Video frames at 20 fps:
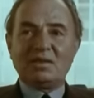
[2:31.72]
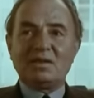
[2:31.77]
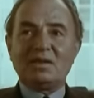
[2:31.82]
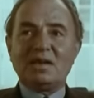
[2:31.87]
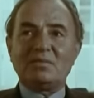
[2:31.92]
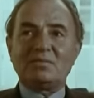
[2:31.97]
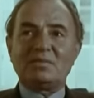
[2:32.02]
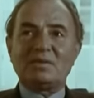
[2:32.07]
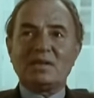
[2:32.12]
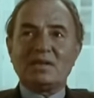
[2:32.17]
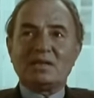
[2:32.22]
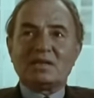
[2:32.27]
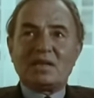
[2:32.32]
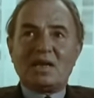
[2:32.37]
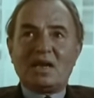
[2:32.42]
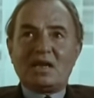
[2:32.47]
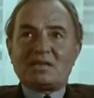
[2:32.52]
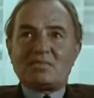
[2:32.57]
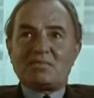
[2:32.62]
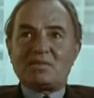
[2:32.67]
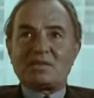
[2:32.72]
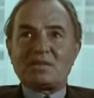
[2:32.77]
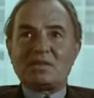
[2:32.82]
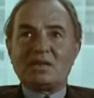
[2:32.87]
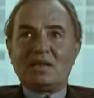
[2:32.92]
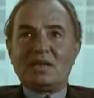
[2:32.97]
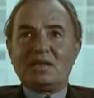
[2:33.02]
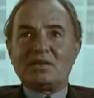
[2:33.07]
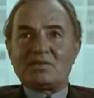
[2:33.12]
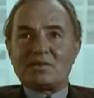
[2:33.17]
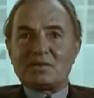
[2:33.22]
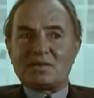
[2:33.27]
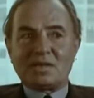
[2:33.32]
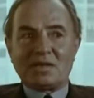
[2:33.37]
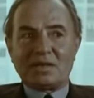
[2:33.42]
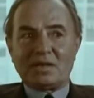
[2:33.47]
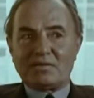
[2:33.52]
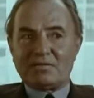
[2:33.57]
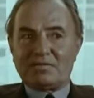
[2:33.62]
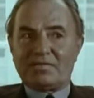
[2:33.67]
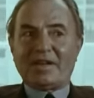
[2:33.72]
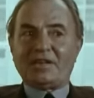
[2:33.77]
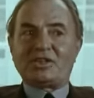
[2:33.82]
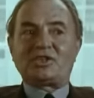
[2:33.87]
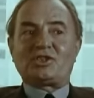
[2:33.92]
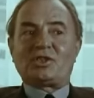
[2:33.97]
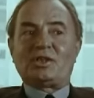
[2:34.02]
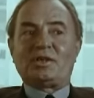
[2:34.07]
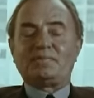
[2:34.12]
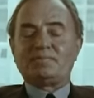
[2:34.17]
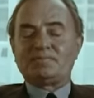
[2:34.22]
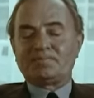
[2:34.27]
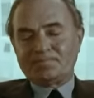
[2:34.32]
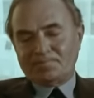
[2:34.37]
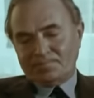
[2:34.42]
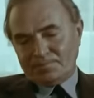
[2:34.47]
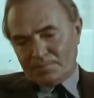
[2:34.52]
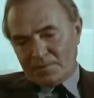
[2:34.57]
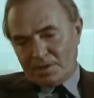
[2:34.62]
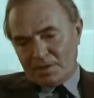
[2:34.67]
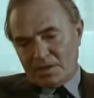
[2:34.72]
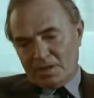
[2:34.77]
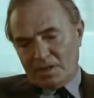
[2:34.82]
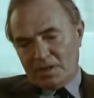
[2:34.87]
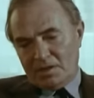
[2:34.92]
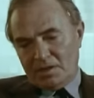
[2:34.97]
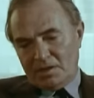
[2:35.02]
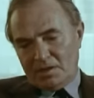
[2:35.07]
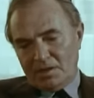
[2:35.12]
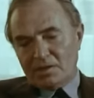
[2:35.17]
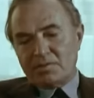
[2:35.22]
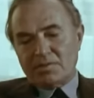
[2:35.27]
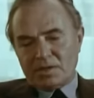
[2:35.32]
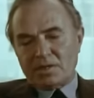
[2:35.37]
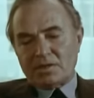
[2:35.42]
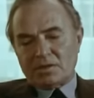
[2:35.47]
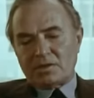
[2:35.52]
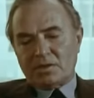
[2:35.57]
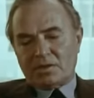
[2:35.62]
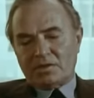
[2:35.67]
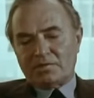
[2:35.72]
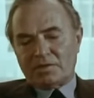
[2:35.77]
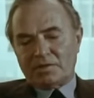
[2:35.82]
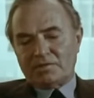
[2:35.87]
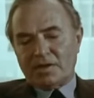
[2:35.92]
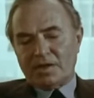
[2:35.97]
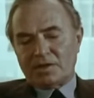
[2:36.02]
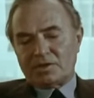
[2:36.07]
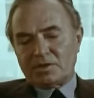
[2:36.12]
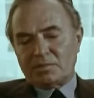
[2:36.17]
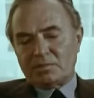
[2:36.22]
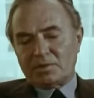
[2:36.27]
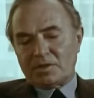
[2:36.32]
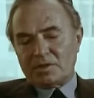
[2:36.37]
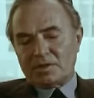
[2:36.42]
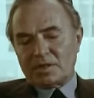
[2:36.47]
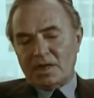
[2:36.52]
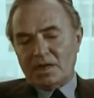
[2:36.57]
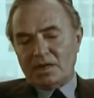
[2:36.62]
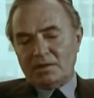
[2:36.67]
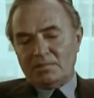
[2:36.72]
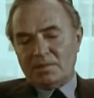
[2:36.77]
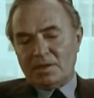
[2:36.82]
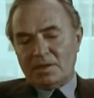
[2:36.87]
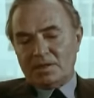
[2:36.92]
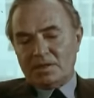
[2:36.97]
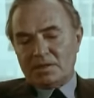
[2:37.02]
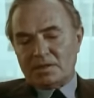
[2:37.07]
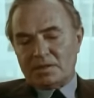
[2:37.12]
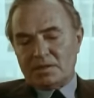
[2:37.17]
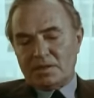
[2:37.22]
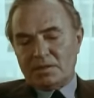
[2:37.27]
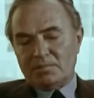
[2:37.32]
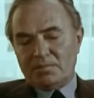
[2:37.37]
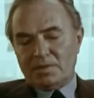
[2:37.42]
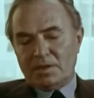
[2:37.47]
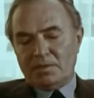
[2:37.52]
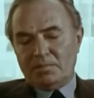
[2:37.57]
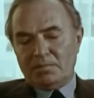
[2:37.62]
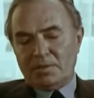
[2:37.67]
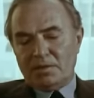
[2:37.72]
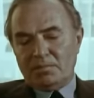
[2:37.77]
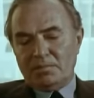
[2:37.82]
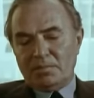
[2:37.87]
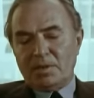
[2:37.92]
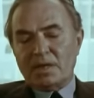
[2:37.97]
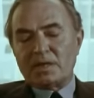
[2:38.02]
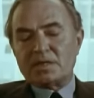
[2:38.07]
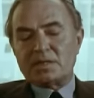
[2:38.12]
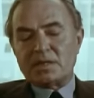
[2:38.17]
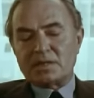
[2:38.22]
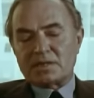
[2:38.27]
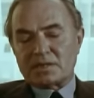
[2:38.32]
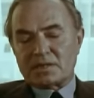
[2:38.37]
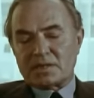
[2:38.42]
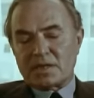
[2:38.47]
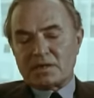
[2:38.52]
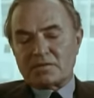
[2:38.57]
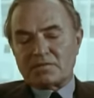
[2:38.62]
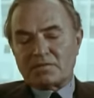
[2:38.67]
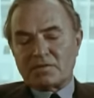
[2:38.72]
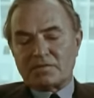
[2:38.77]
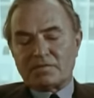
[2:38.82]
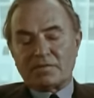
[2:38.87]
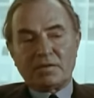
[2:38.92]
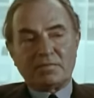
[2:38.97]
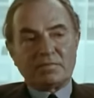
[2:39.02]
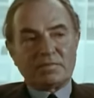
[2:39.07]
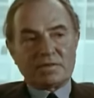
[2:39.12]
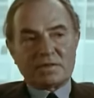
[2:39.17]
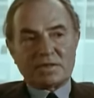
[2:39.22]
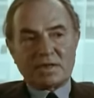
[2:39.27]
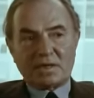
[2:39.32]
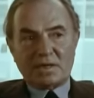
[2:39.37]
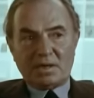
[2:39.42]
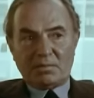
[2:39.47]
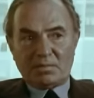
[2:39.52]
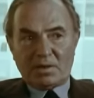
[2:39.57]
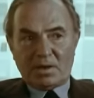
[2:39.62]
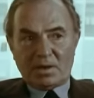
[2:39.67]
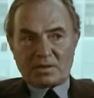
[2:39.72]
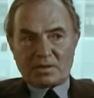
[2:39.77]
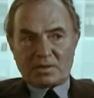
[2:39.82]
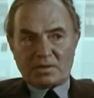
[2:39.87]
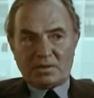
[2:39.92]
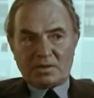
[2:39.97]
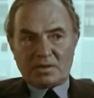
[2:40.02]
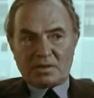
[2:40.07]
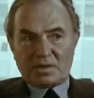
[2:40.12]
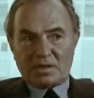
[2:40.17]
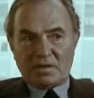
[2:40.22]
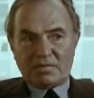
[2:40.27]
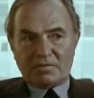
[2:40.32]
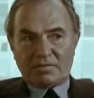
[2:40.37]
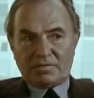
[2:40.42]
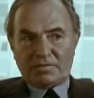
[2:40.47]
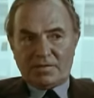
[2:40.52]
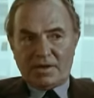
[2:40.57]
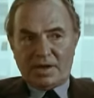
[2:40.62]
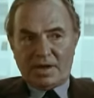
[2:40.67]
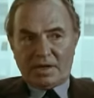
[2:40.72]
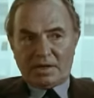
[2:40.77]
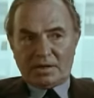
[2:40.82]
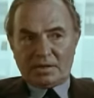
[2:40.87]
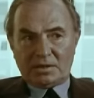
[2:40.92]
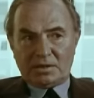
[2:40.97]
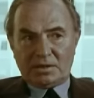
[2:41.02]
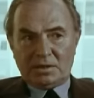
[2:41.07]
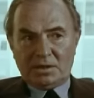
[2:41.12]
Upturned Glass was an interesting adventure. Uh, it was a sort of adventure because I had made this Im Im immensely successful film for Sydney Box called The Seventh Veil.